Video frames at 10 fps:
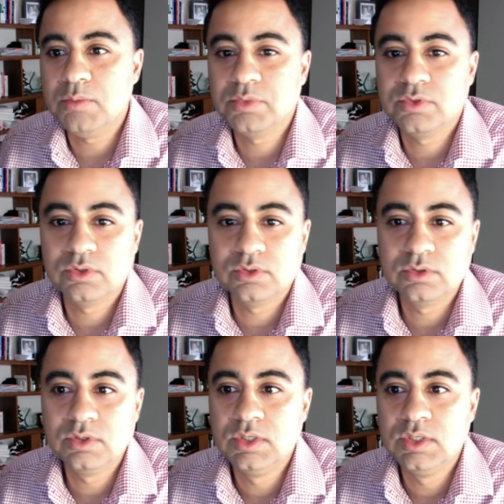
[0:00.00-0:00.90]
So,
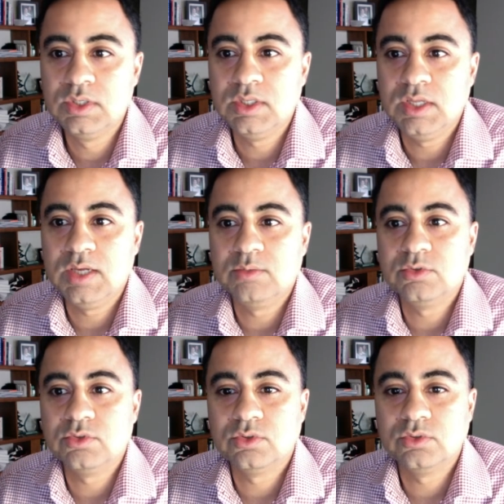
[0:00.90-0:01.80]
and I'm
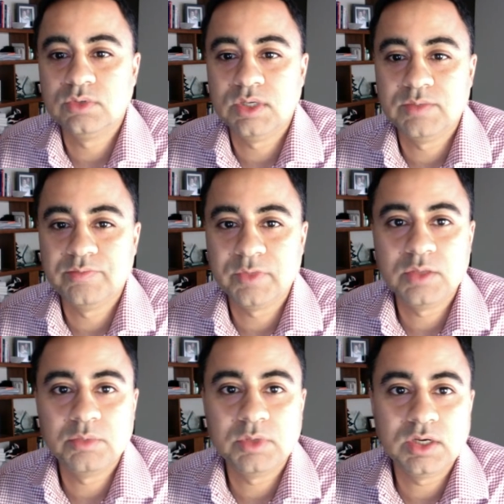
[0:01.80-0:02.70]
also
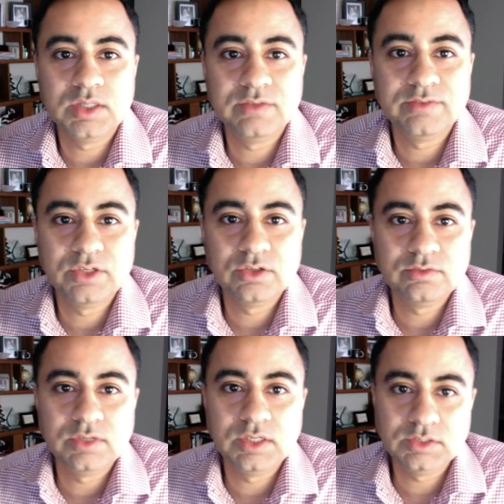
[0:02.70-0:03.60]
keeping other video
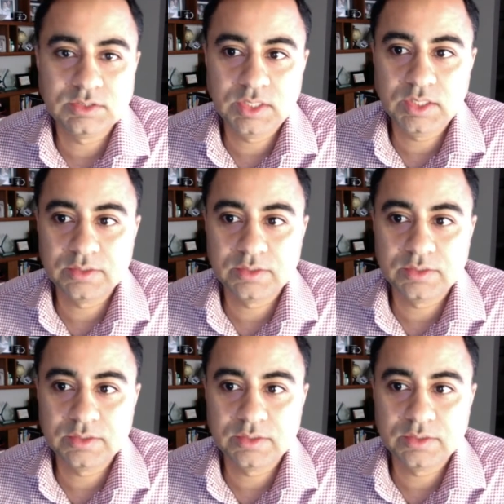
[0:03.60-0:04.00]
files here.